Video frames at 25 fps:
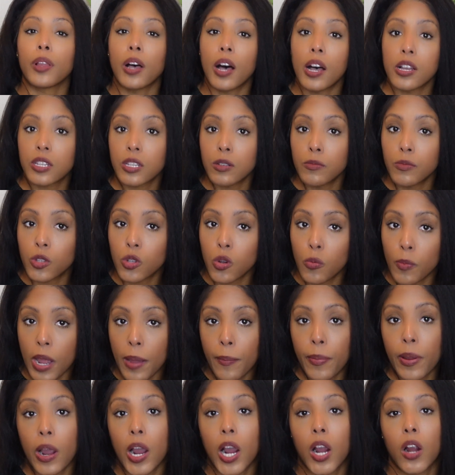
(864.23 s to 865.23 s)
Blossom to
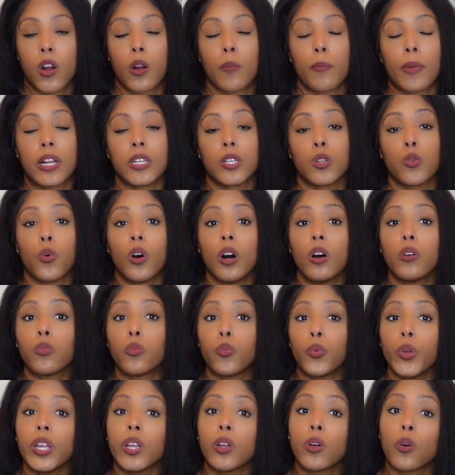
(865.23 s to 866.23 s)
My Power, my
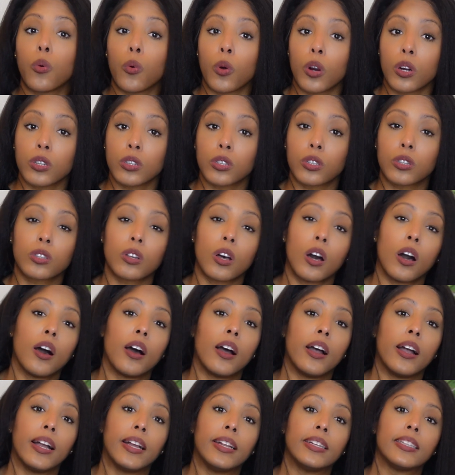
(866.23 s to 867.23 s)
12-week course
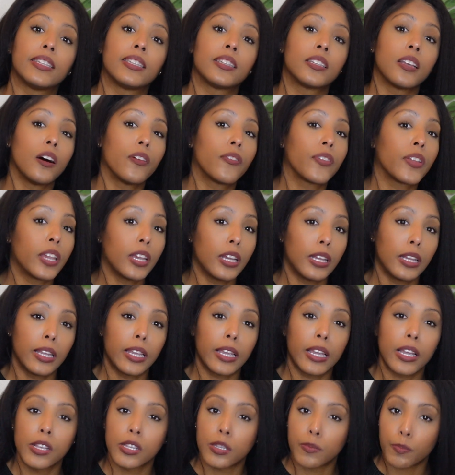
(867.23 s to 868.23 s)
on
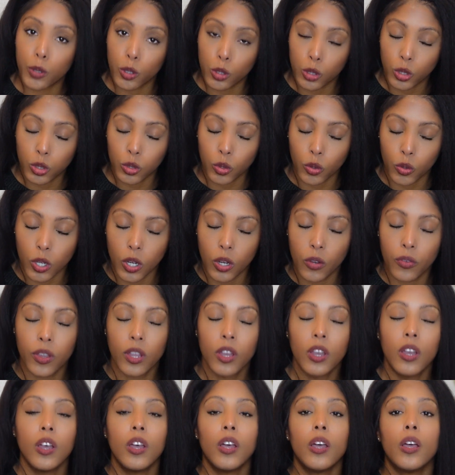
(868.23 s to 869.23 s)
self-healing and spiritual growth,